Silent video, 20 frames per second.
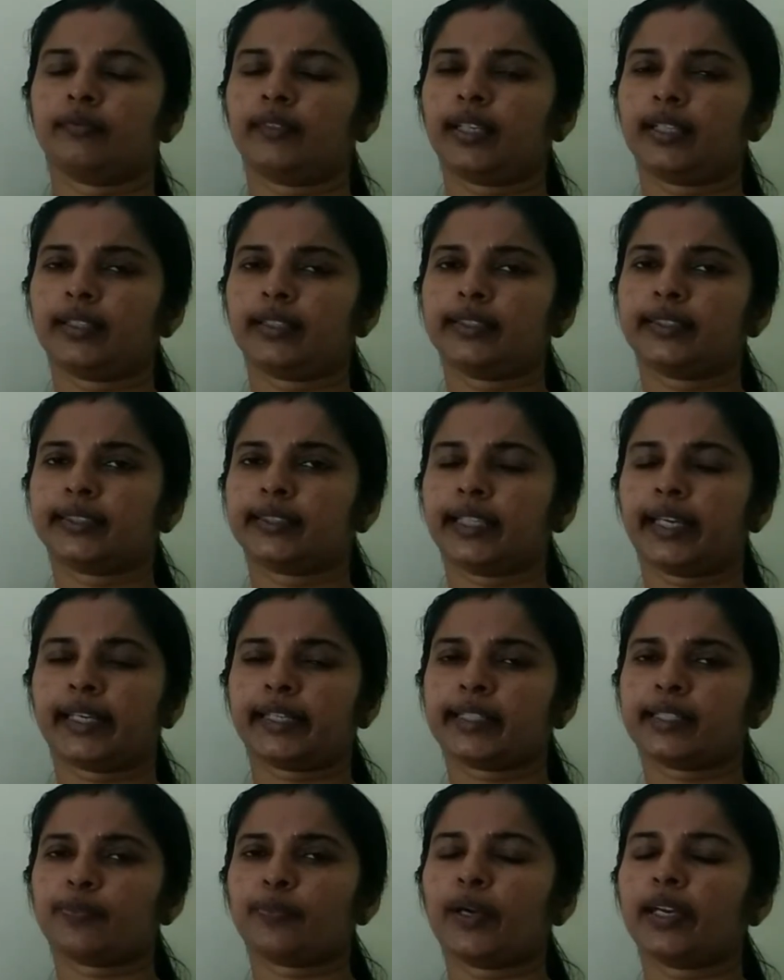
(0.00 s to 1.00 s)
that is
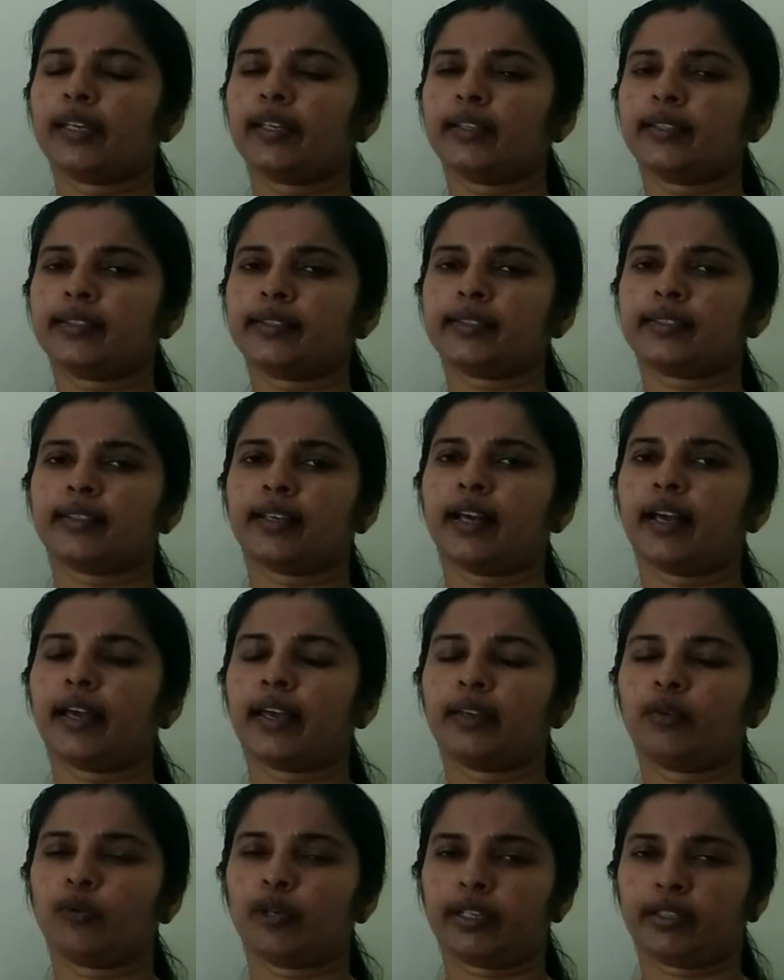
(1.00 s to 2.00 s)
x minus
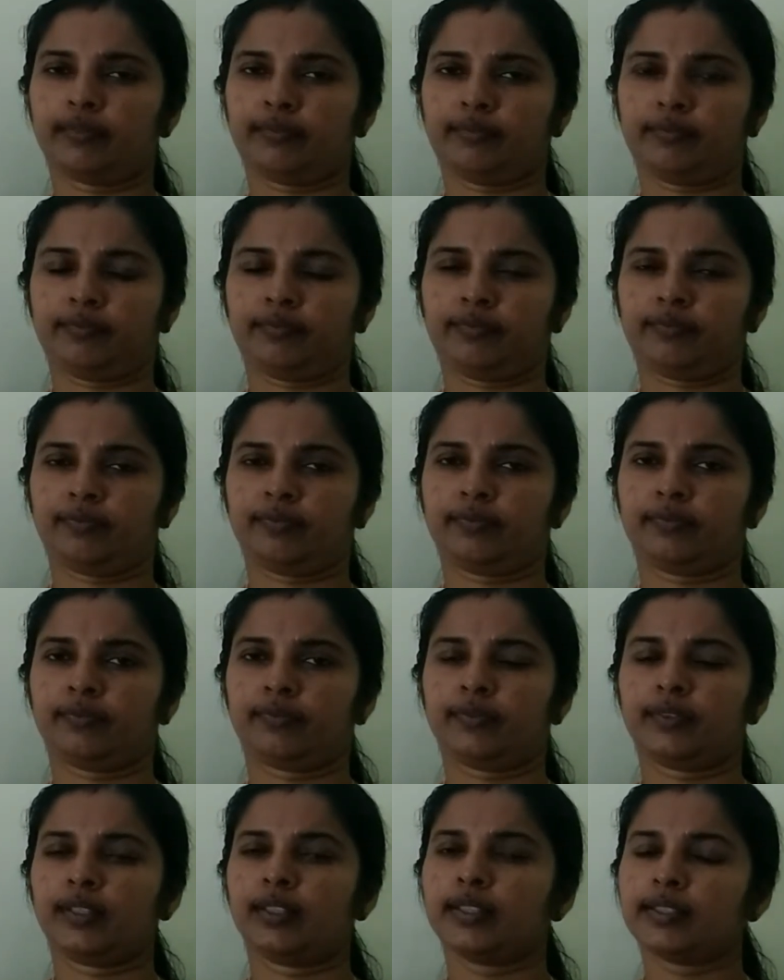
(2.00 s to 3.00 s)
iy.
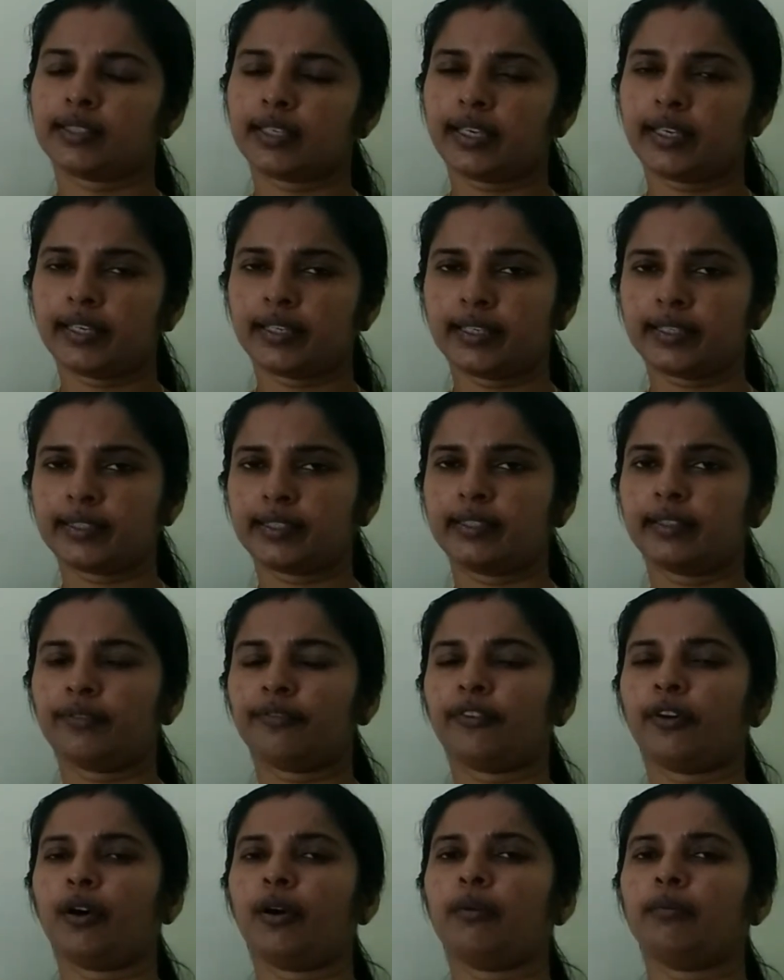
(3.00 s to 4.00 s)
See, it is in the
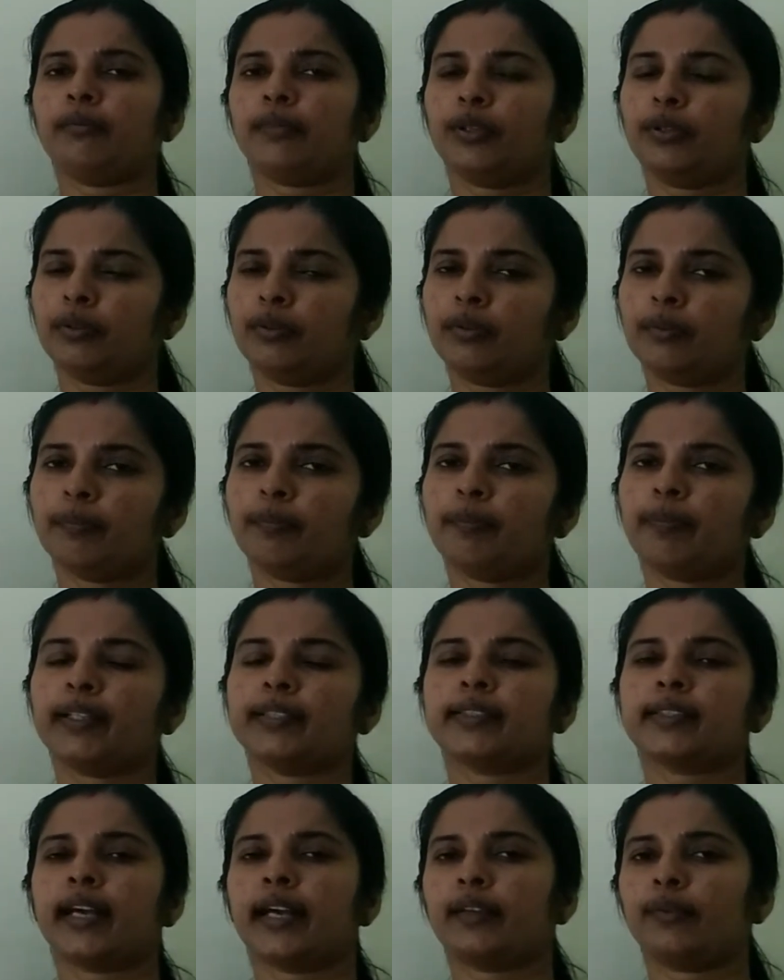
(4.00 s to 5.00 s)
form u
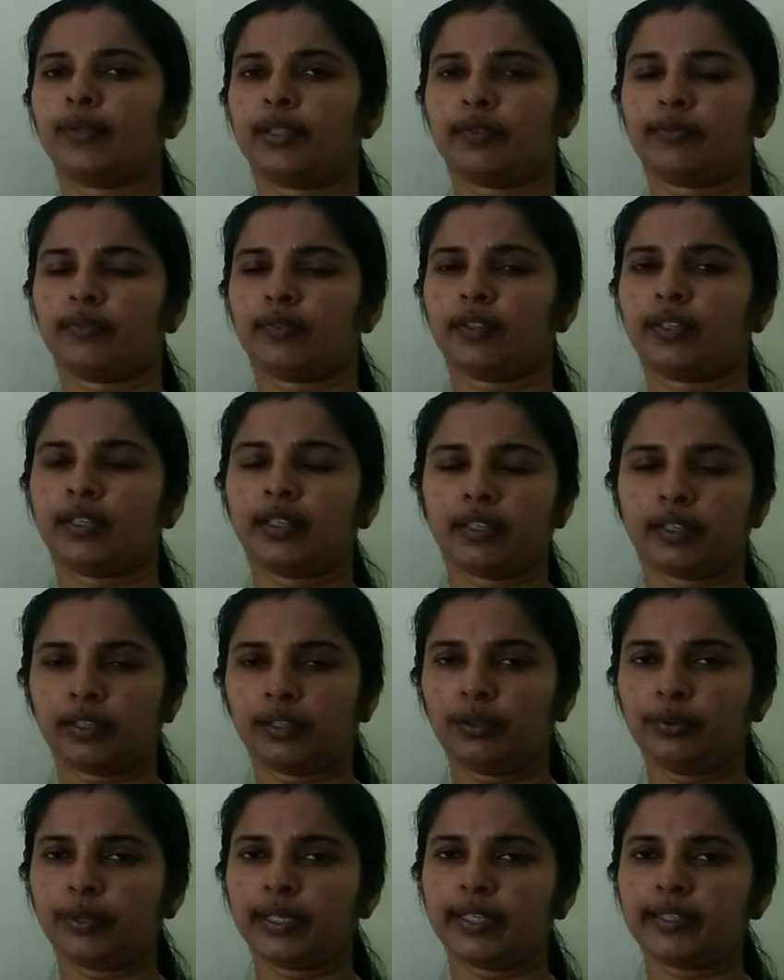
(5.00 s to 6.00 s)
plus iv. Here
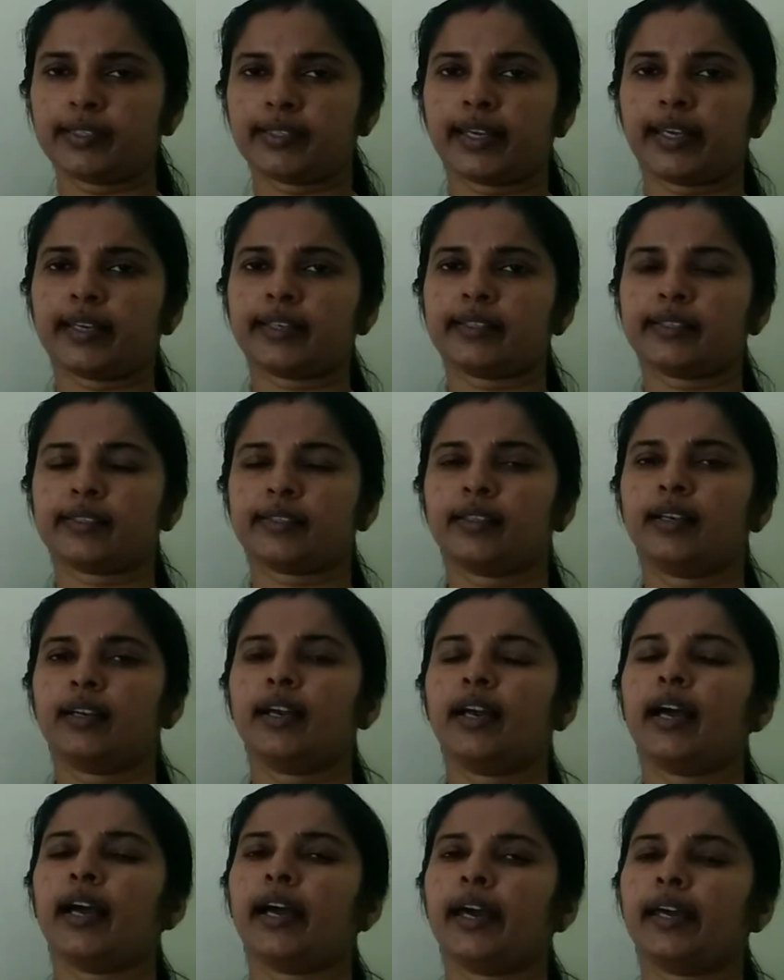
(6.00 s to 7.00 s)
u is x
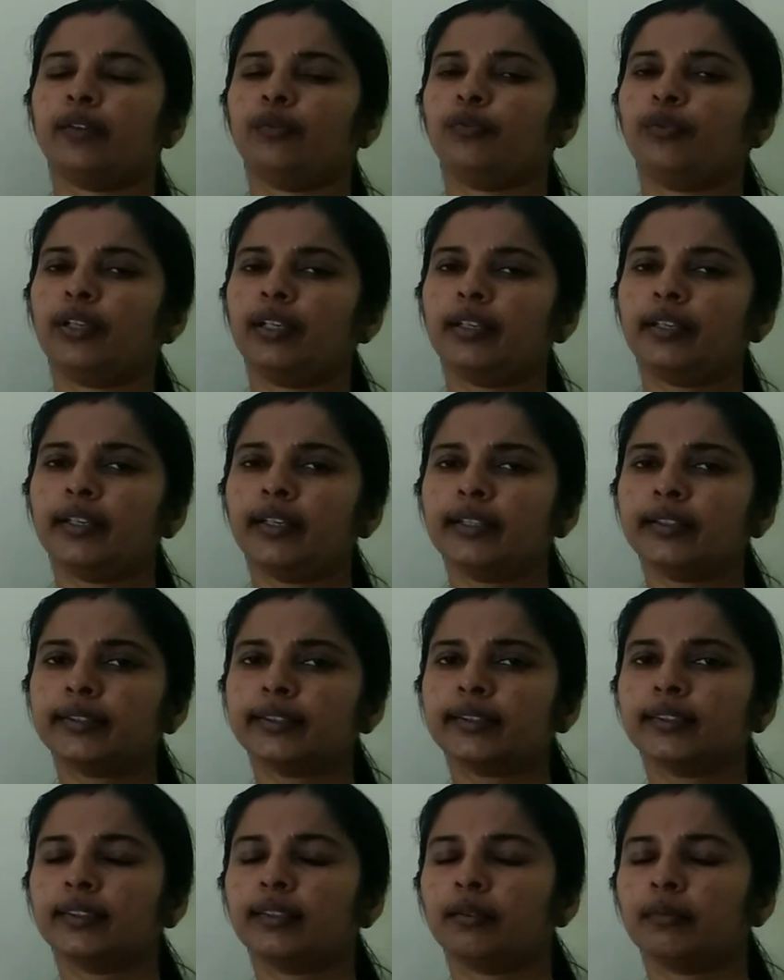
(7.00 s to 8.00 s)
and v
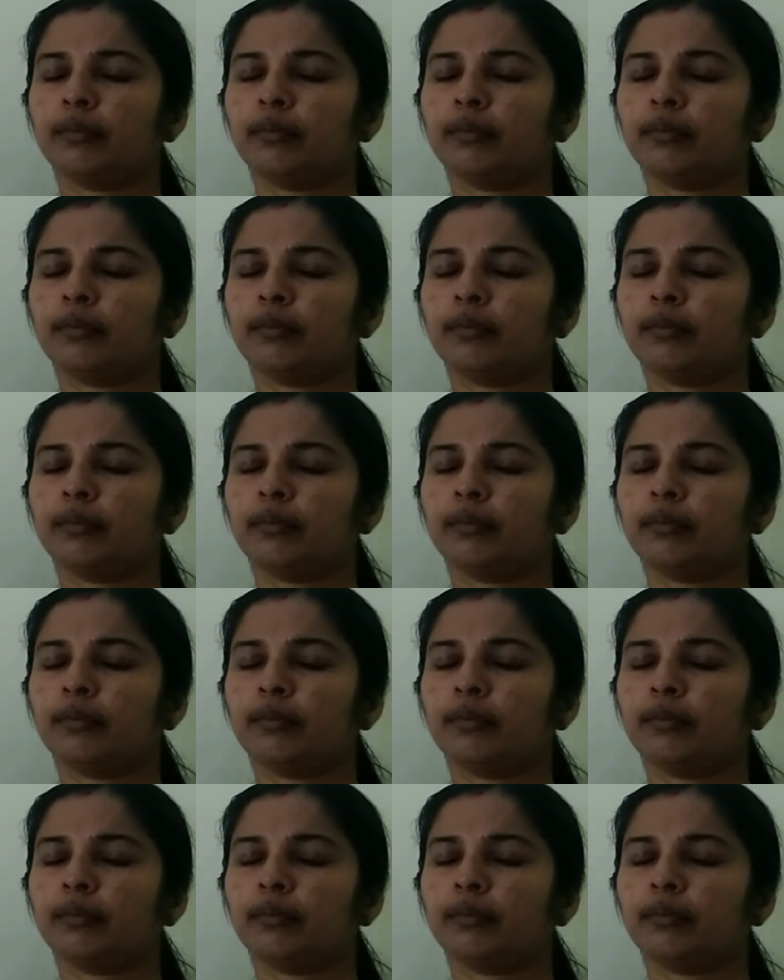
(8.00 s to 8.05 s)
is.